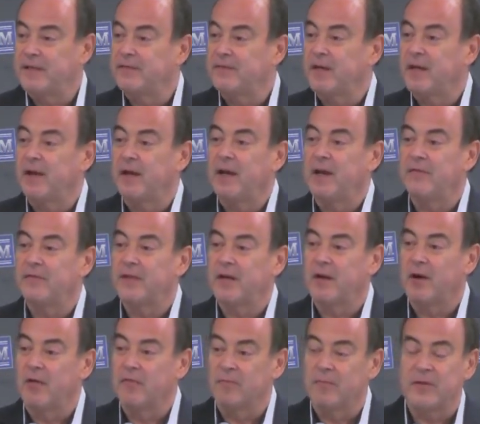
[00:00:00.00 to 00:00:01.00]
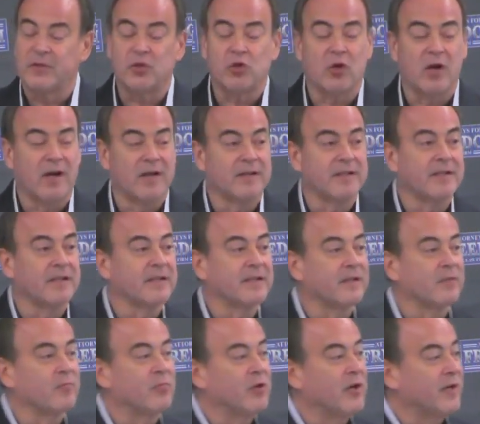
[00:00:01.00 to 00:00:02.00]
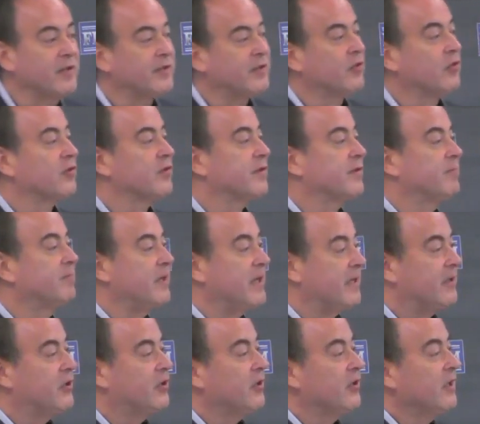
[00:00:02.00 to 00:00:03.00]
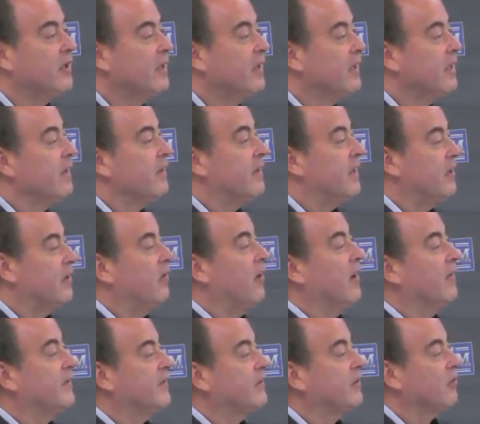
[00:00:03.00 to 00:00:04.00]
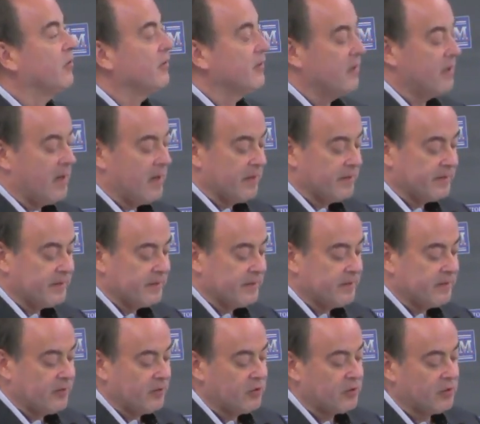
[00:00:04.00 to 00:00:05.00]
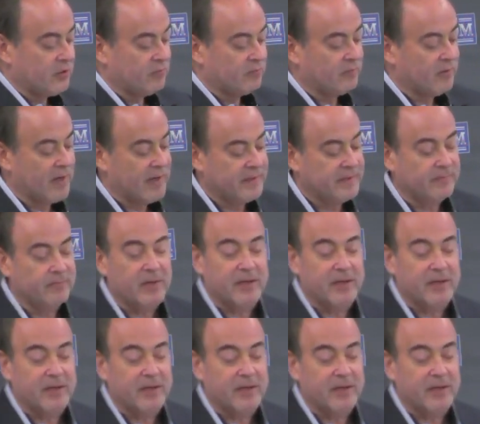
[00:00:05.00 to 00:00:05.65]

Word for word: If the government tries to suppress your speech, that you have certain constitutional rights.